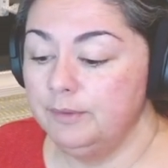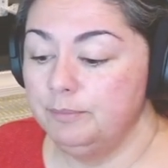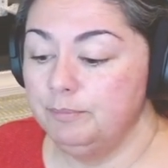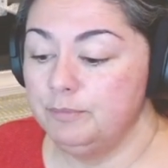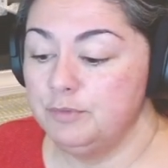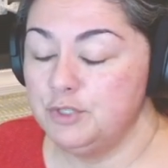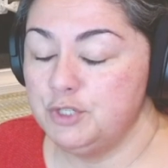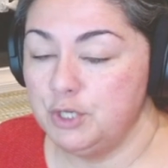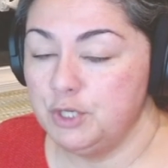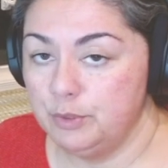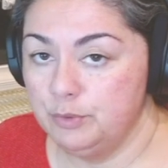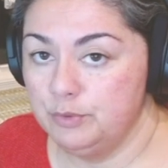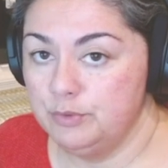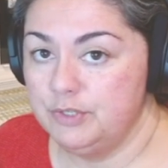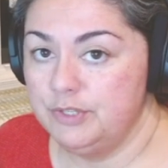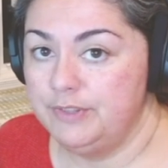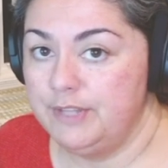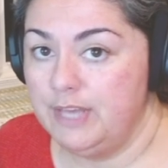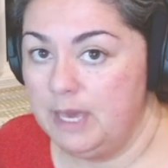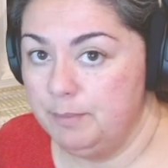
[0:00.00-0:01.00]
shows
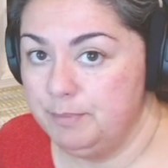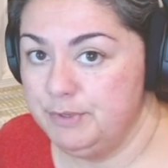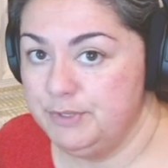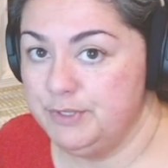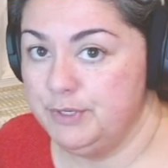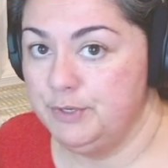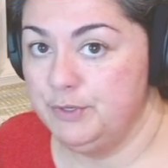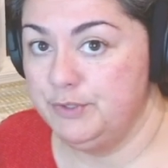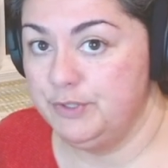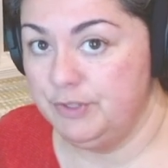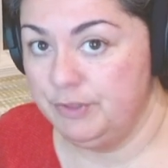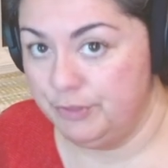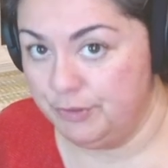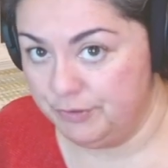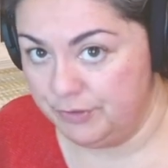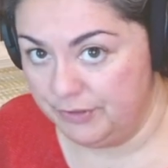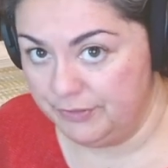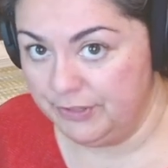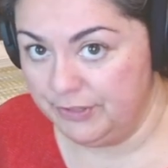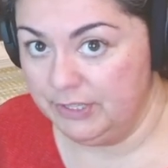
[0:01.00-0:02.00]
and the episodes and
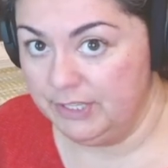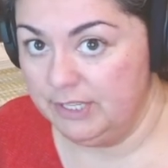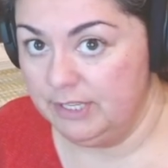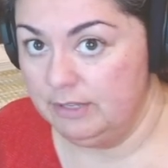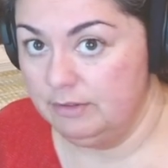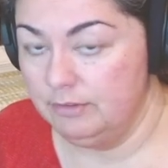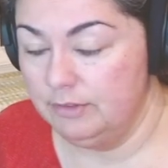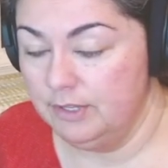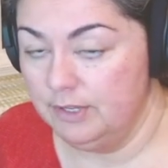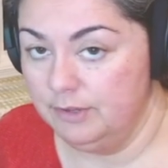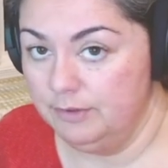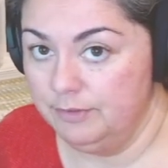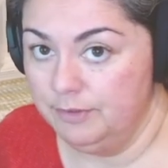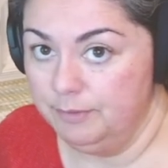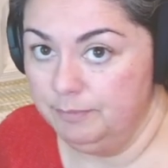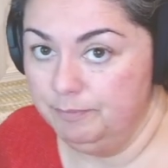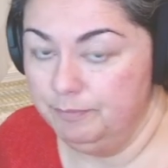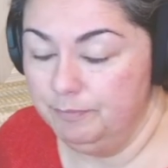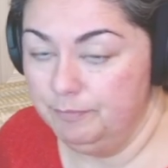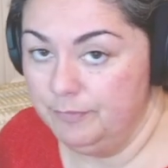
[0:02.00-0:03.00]
send
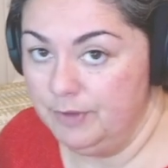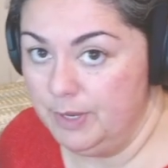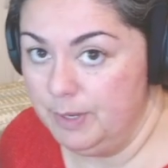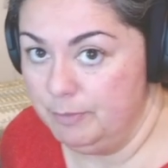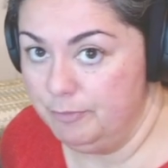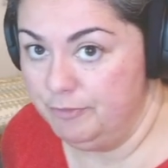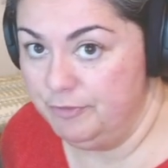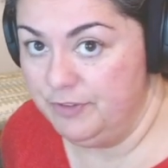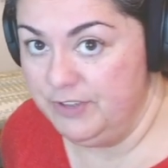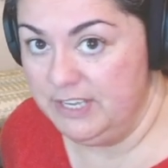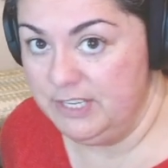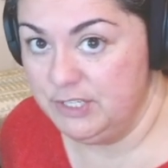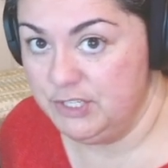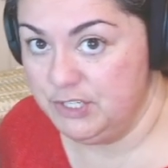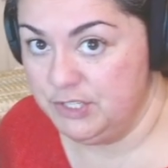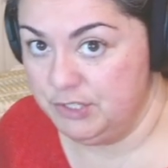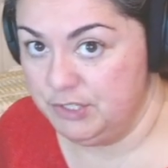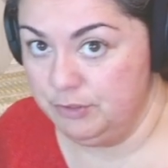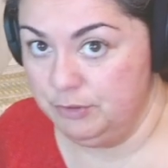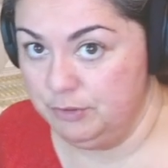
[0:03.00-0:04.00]
the feeds
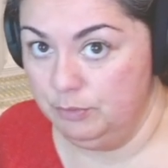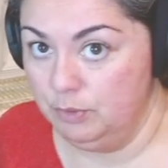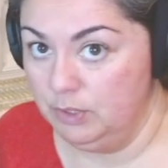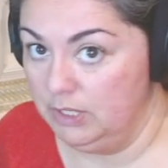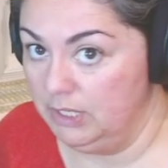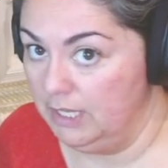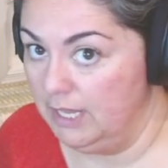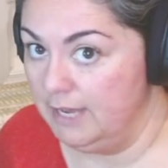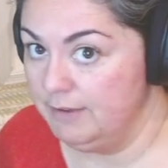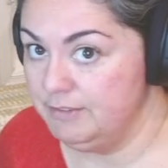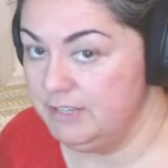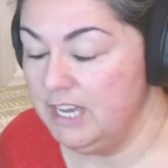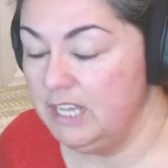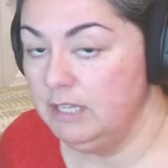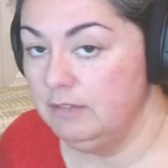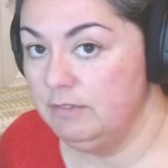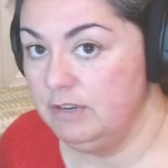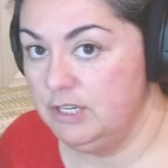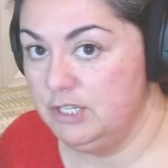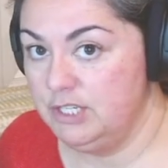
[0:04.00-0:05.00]
to live
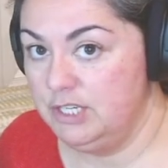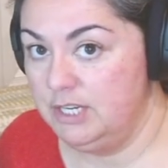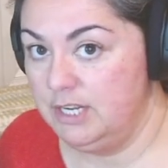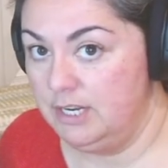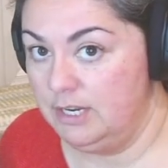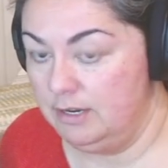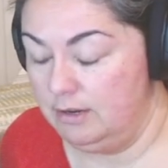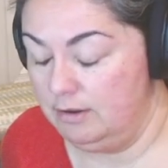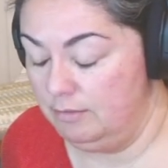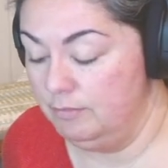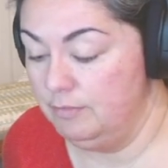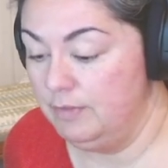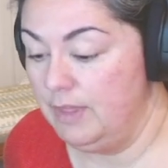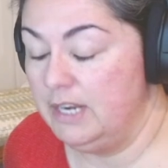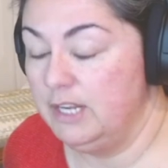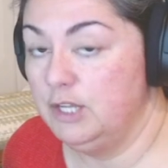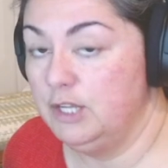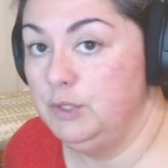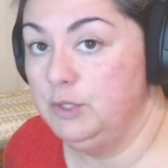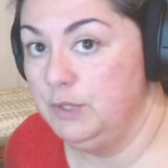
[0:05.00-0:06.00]
television, and that
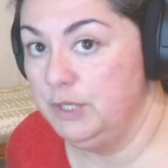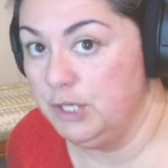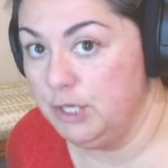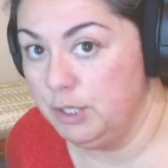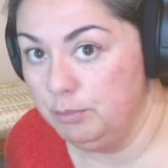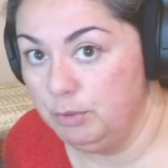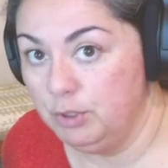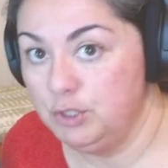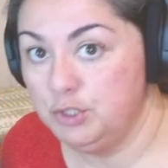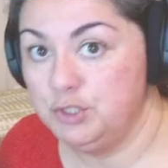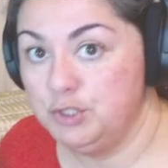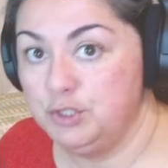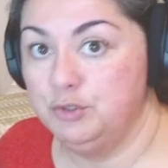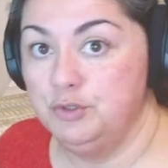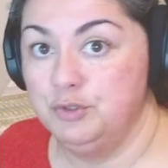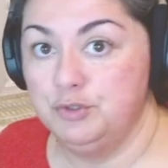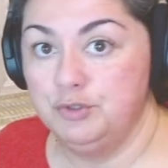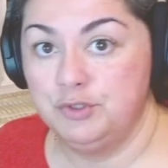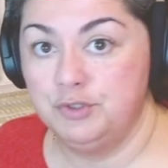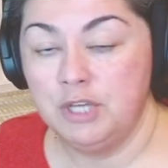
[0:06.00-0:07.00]
included
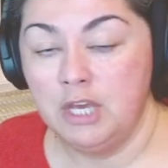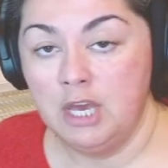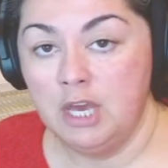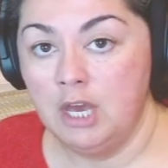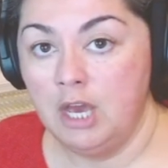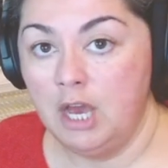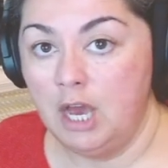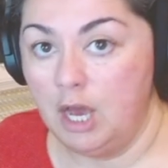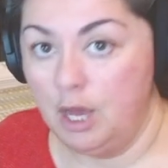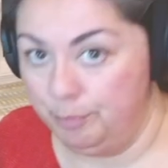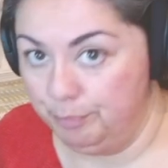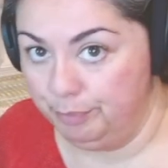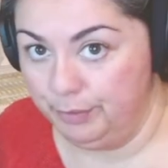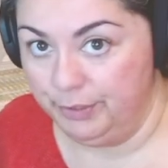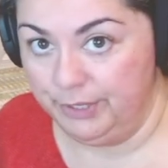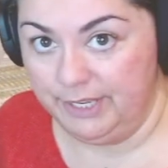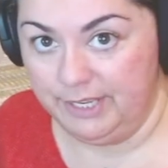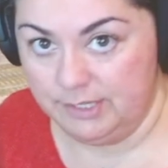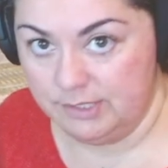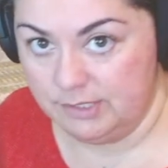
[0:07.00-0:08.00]
commercials,
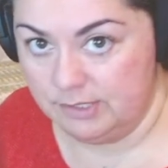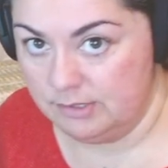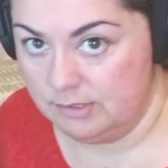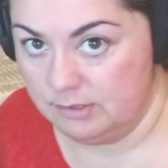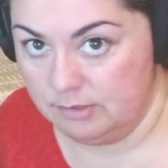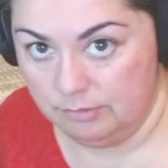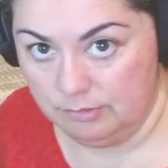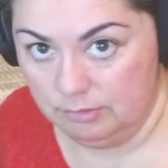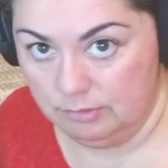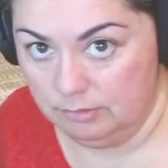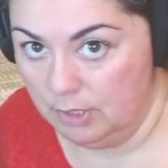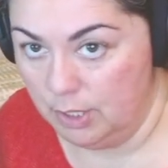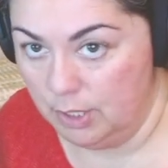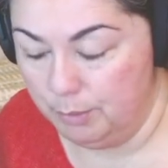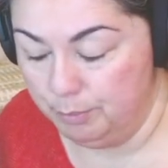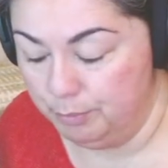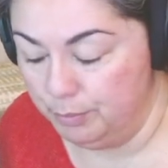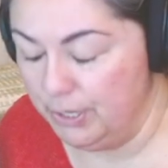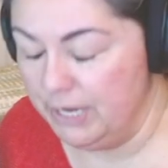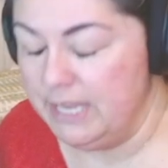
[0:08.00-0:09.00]
uplinks,
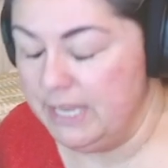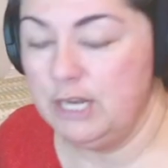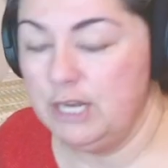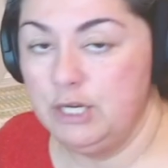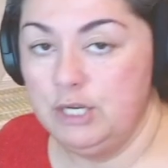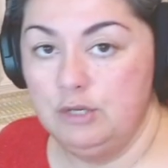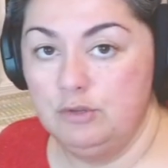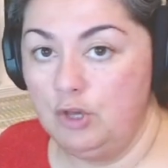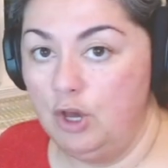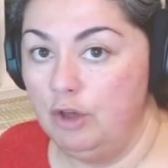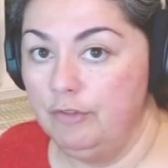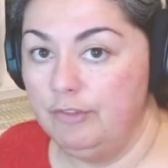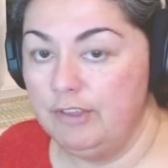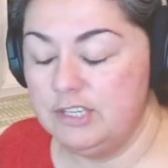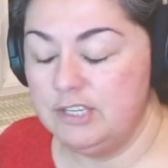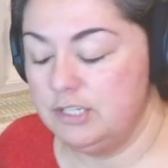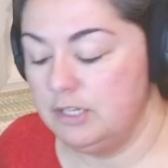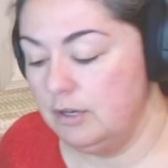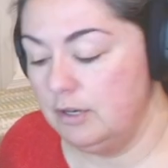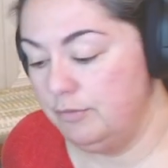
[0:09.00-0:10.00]
breaking news, all that
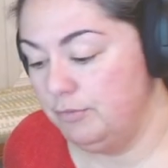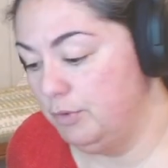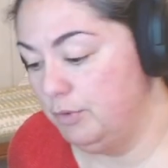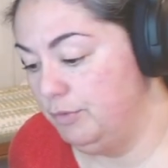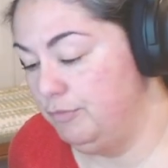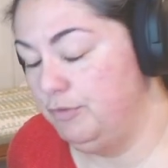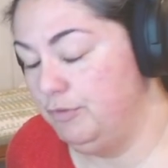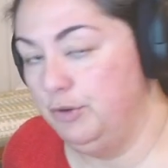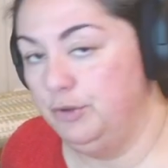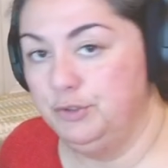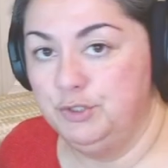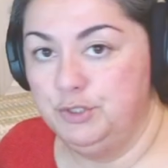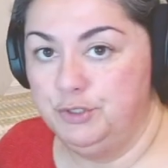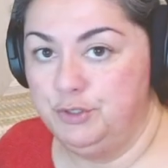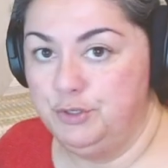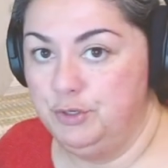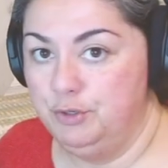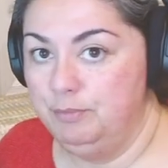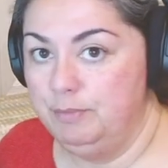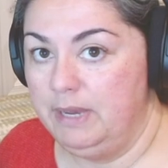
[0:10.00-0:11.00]
stuff would filter
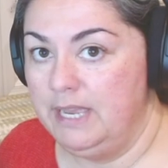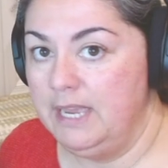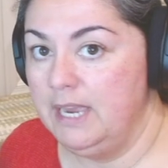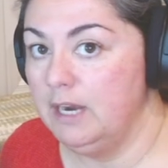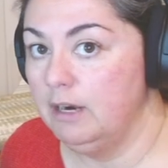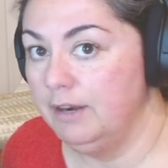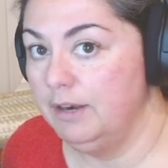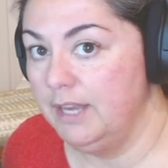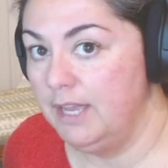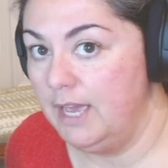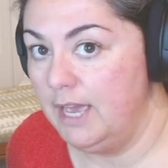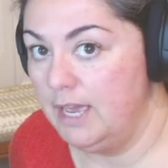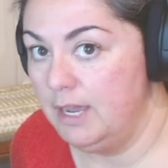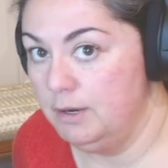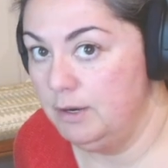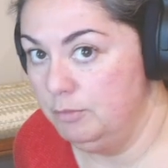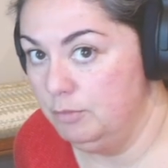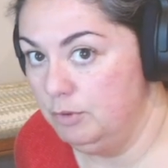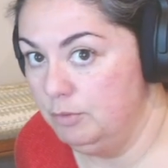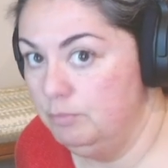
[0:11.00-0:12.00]
through my area
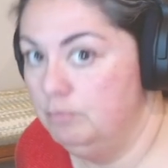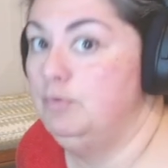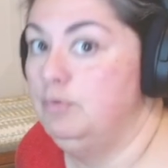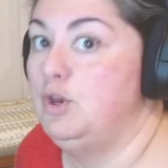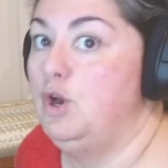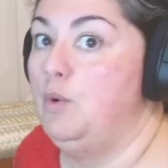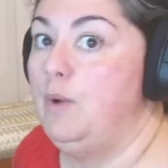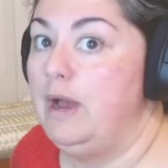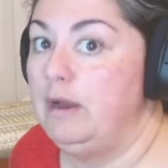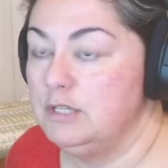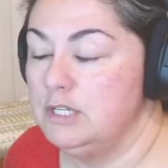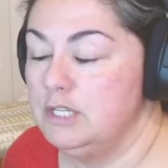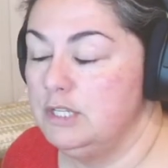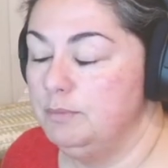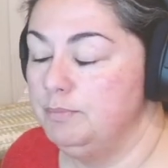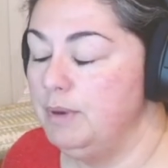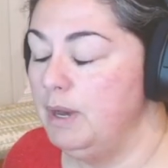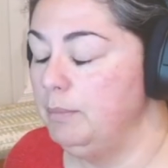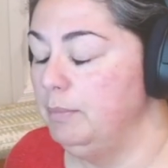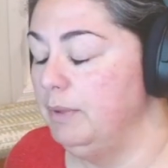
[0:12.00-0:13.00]
and go out to the
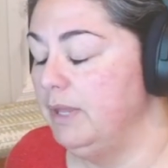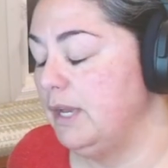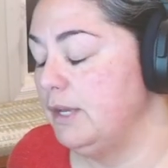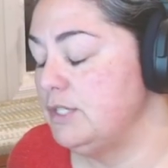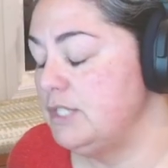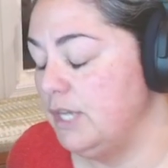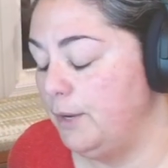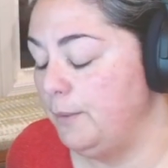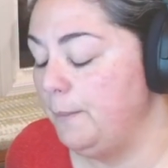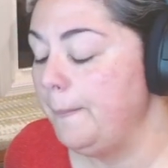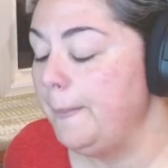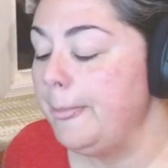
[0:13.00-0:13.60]
public. So